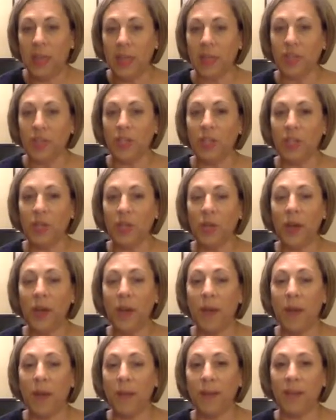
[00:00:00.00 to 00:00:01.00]
It just so
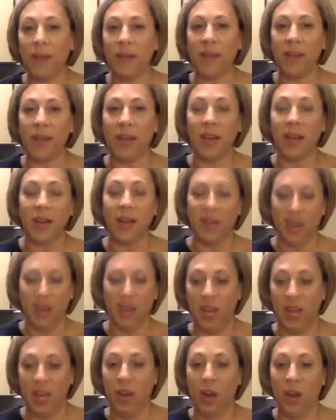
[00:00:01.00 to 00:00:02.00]
happens that
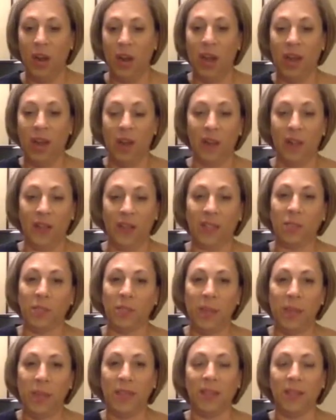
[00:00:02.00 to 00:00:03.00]
in the
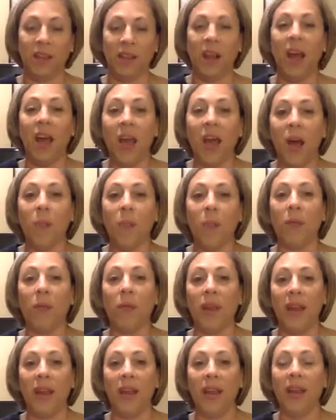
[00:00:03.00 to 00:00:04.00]
space that I
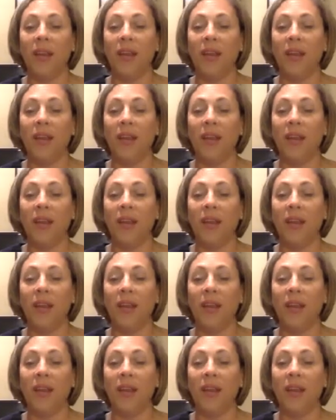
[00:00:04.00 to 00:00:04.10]
operate in,